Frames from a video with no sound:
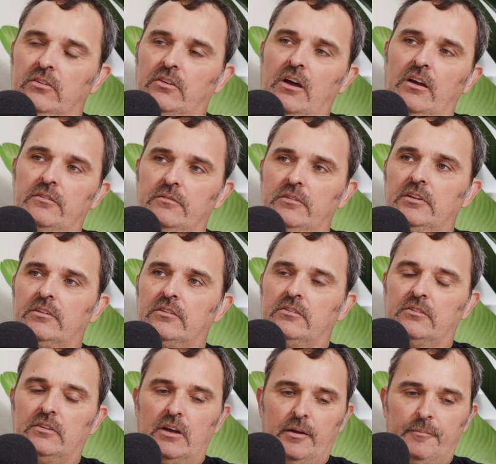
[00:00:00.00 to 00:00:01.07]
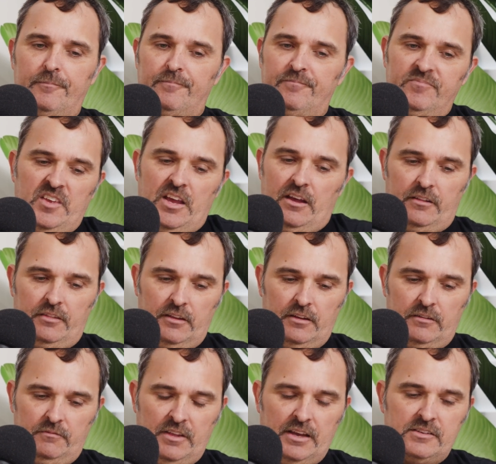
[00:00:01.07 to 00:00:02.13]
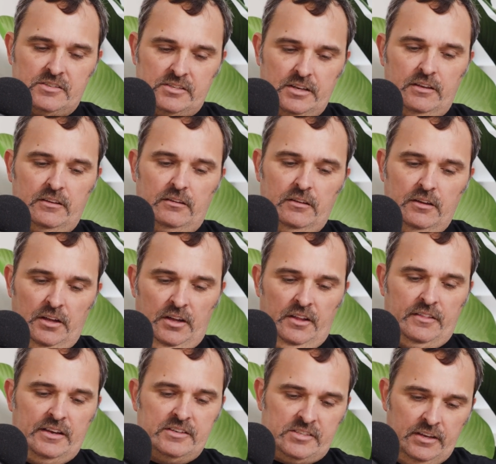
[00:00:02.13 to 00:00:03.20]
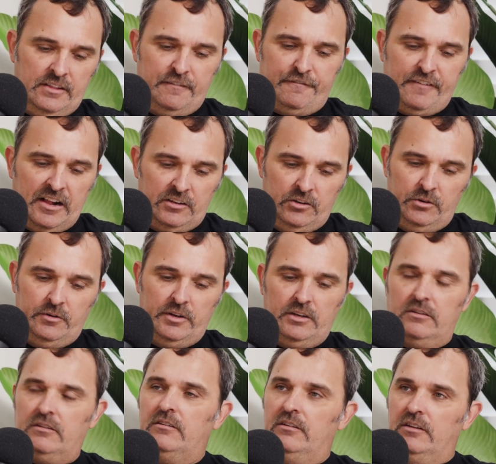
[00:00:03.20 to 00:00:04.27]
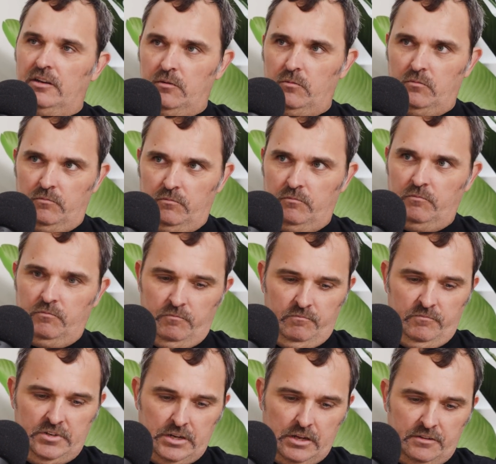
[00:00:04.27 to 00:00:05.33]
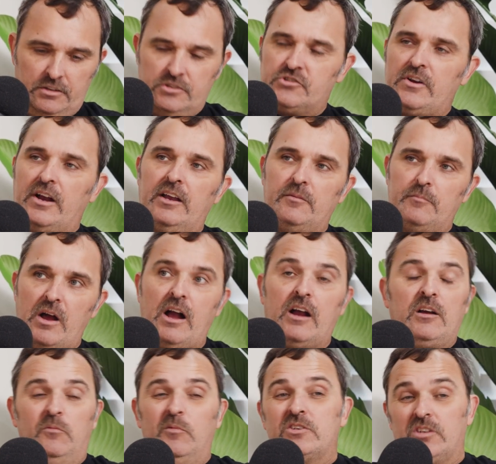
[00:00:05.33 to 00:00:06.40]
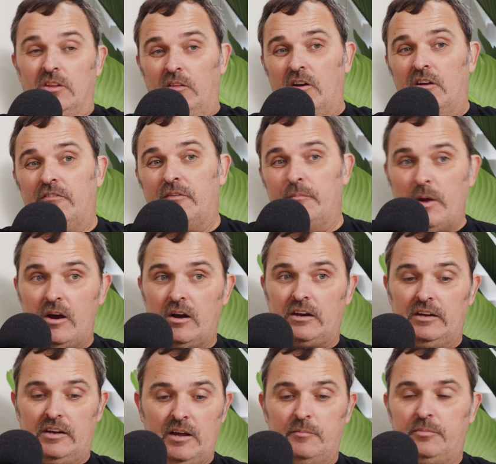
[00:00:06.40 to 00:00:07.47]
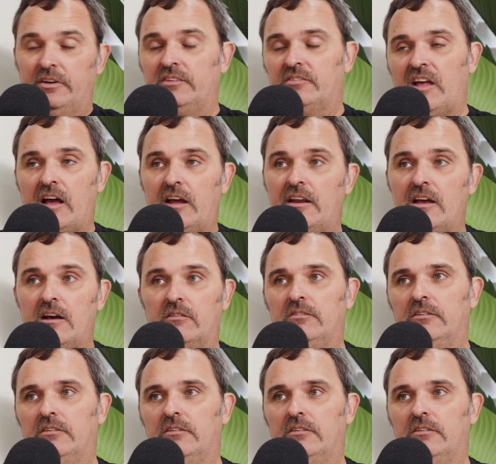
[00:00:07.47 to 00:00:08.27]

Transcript: So it's they see the value in the Australian market, which a lot of American companies are now.